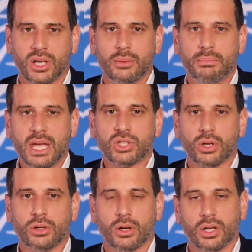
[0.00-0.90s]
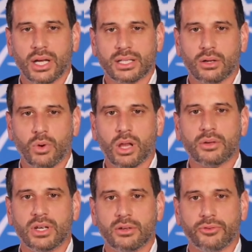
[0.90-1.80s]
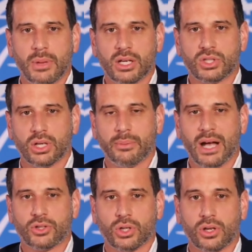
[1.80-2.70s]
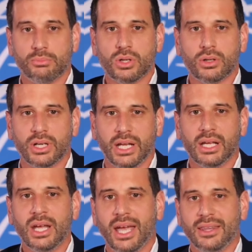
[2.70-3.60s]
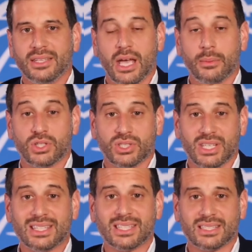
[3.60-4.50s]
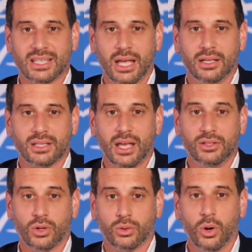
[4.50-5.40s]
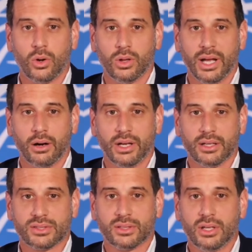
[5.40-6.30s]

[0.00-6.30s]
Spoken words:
make sure you're collecting relevant information about your community and the damages it sustained in your local areas,